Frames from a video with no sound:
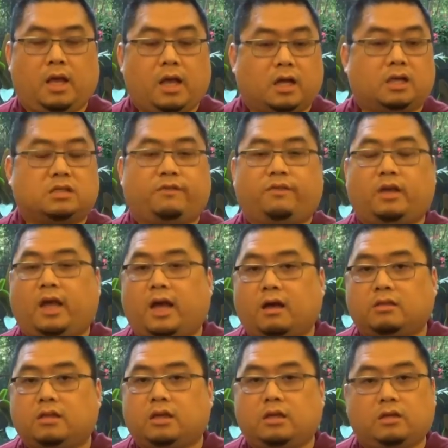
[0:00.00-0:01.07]
Because if you're
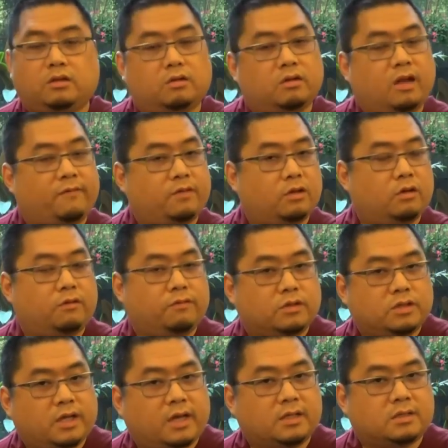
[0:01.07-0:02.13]
healthy, you don't have to go for
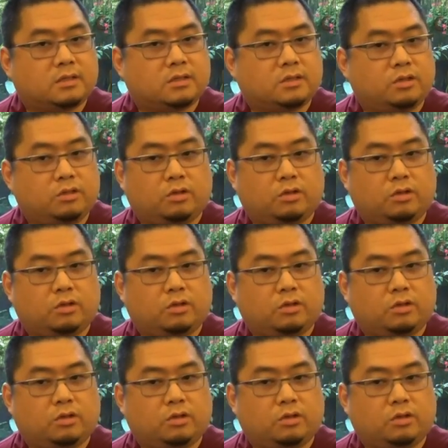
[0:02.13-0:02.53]
tests.